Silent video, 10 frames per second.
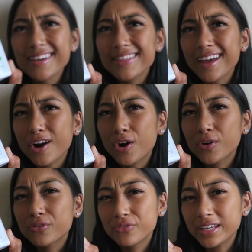think that
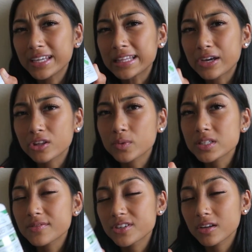are vegan. The other
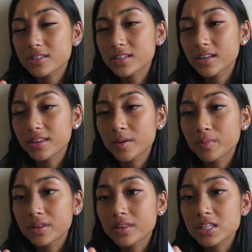ones have gelatin in
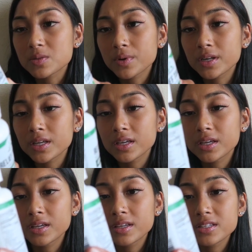them, but this one
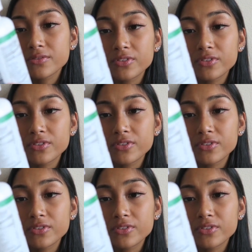is